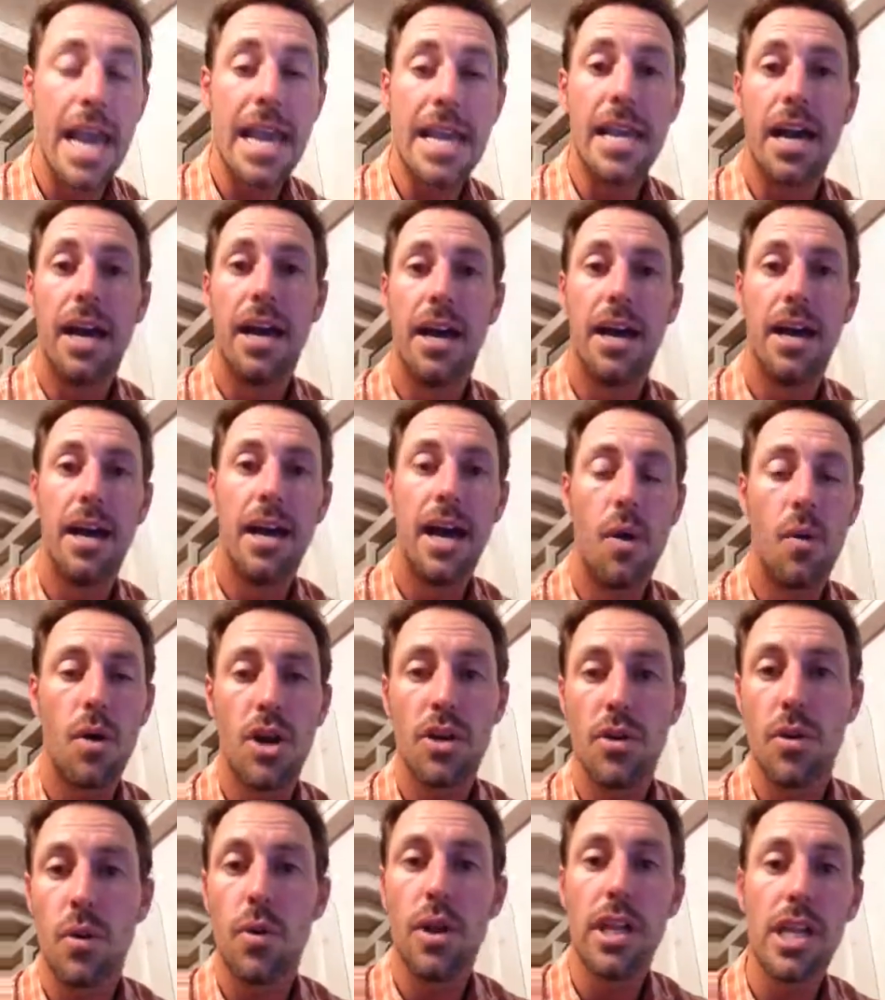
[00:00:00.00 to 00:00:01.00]
Hey, I
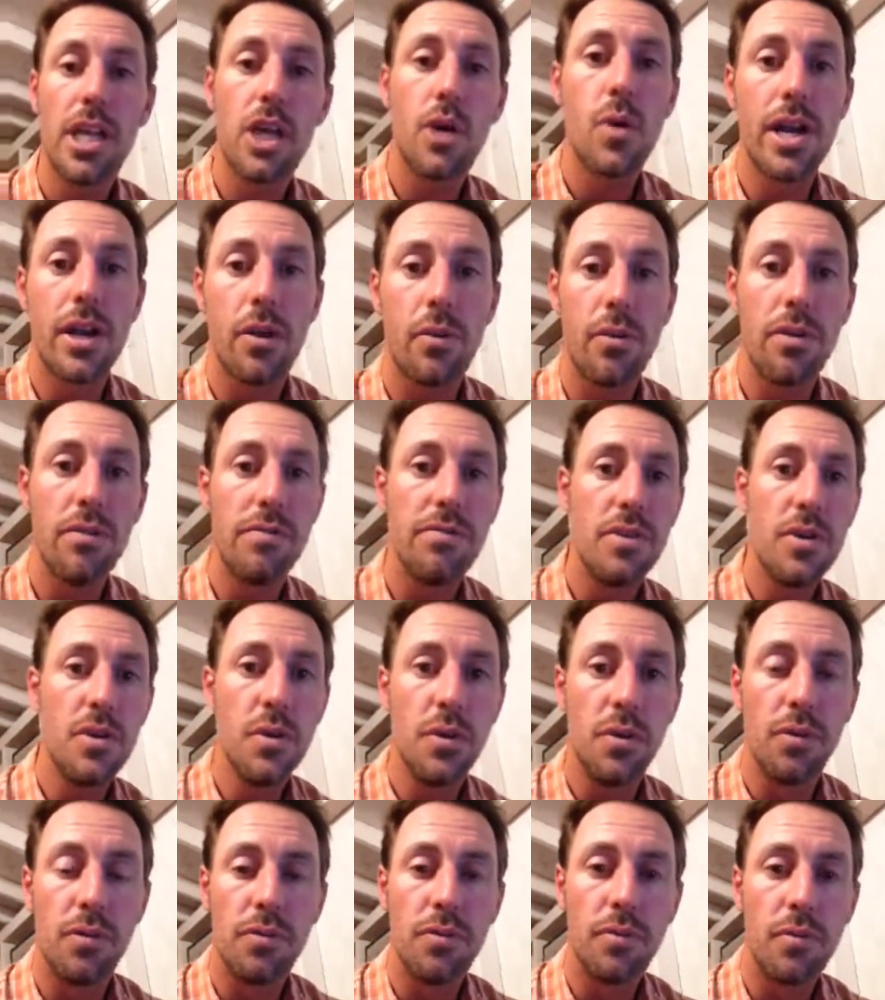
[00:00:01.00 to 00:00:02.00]
want to do a really quick
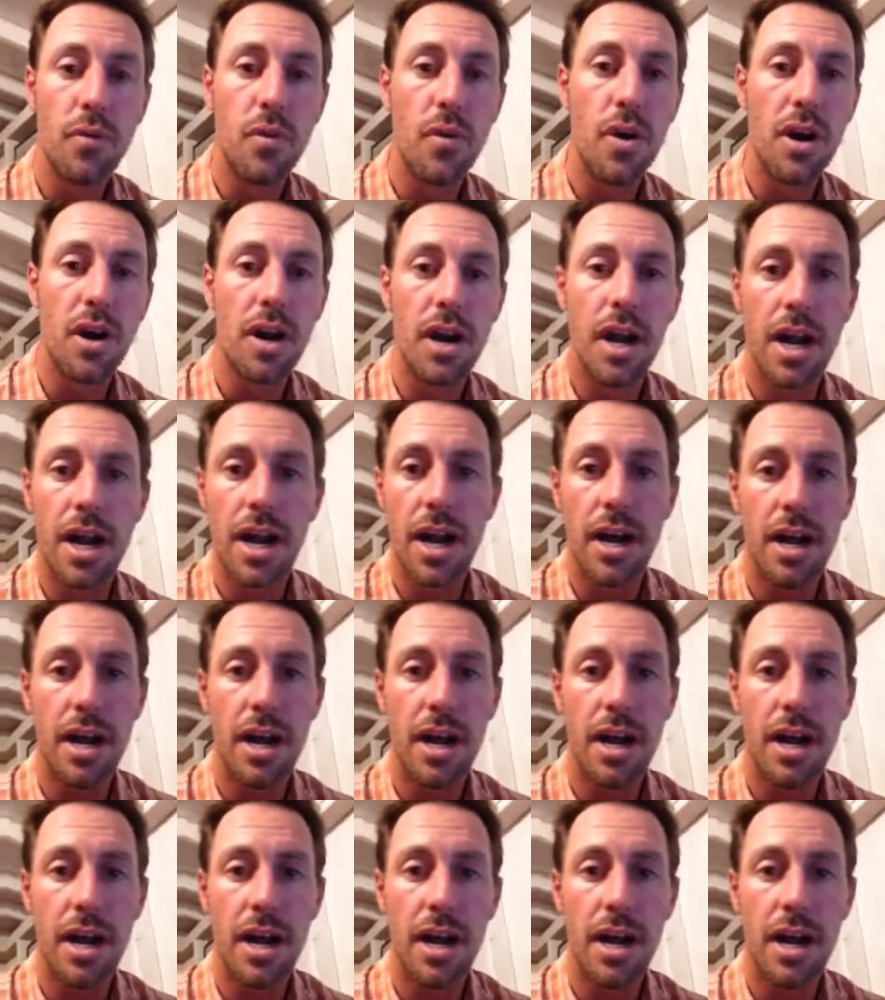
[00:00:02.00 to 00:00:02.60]
review for